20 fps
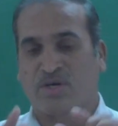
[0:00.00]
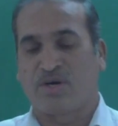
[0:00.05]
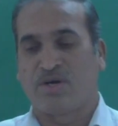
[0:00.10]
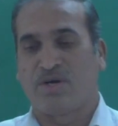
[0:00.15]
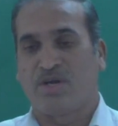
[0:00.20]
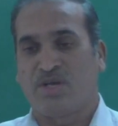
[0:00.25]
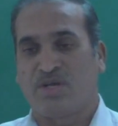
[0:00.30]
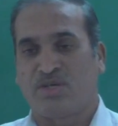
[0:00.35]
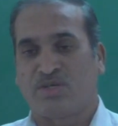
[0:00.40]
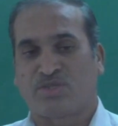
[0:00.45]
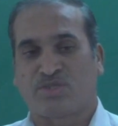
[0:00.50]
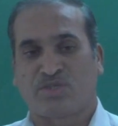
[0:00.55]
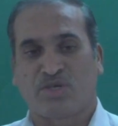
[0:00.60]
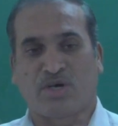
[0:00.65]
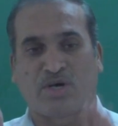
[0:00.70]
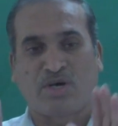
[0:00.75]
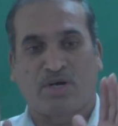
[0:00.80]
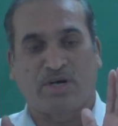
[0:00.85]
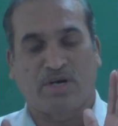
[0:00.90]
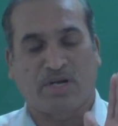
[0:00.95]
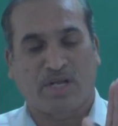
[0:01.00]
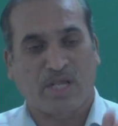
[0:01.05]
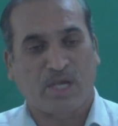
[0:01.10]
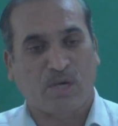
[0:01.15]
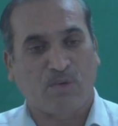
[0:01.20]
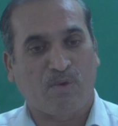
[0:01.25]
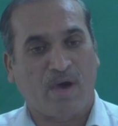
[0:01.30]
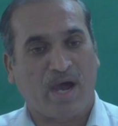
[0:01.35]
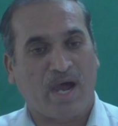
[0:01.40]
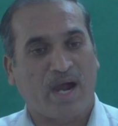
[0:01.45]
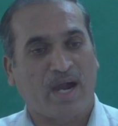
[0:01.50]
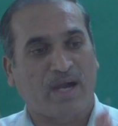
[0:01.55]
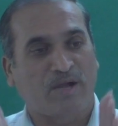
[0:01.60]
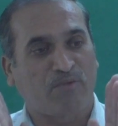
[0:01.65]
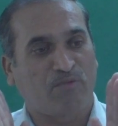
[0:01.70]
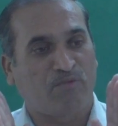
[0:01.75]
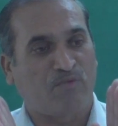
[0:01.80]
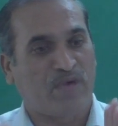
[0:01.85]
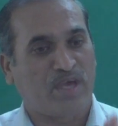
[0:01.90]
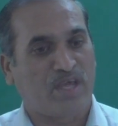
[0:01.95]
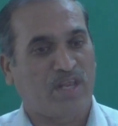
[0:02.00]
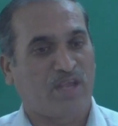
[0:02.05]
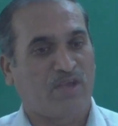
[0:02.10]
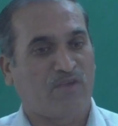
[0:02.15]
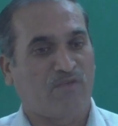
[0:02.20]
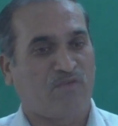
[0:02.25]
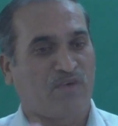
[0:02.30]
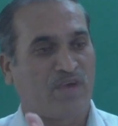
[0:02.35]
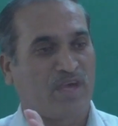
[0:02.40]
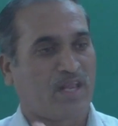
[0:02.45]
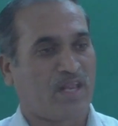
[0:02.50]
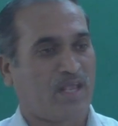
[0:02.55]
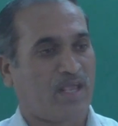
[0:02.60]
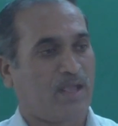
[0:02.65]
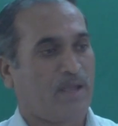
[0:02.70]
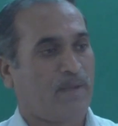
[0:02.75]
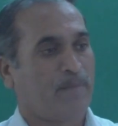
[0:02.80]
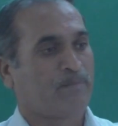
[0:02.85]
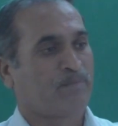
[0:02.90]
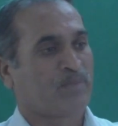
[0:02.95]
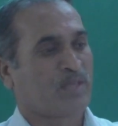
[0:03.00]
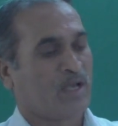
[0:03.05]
condition required very